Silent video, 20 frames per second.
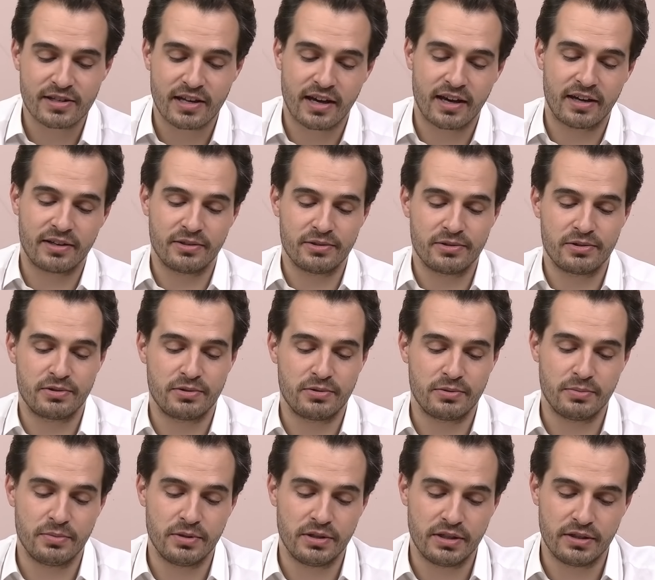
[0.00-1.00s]
I used
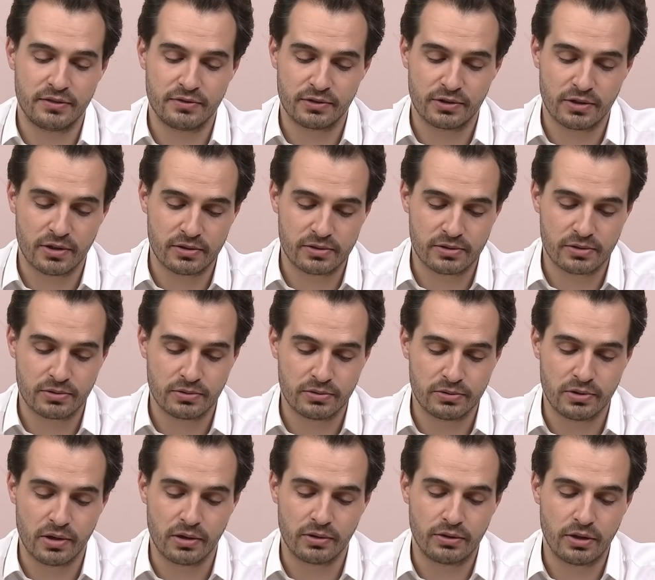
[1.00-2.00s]
to be, for those
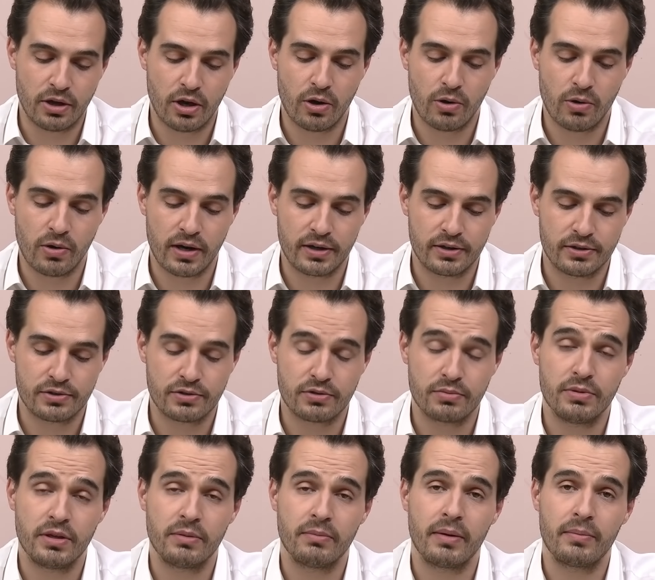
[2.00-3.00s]
who don't know, I used to
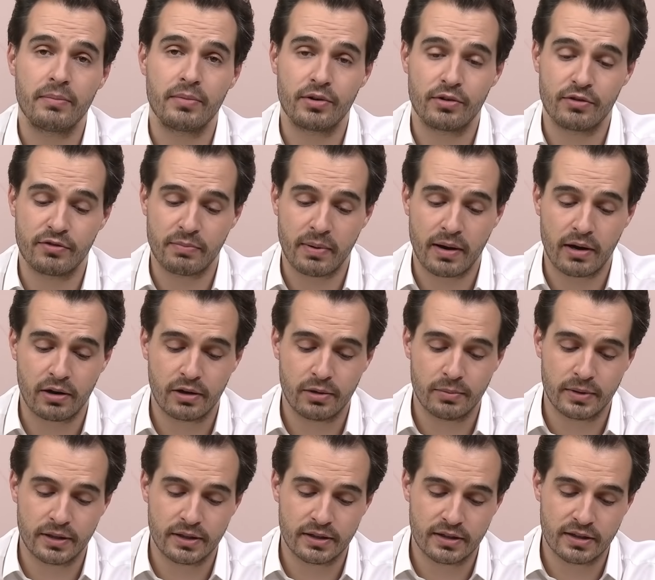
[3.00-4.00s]
be a member of
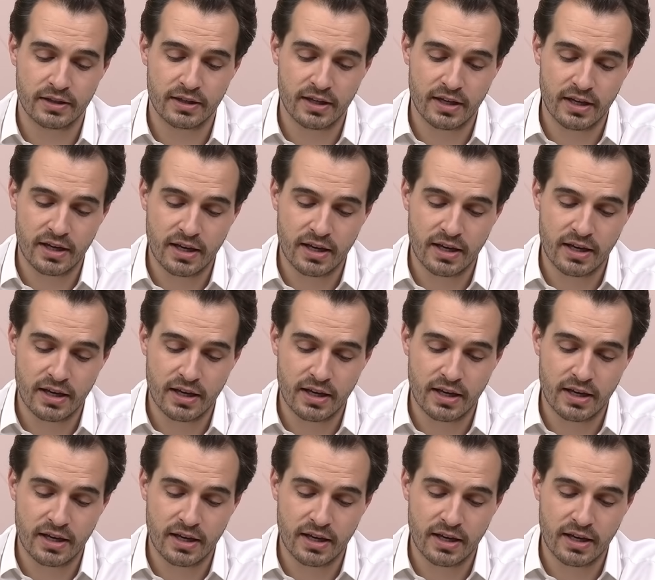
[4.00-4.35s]
parliament.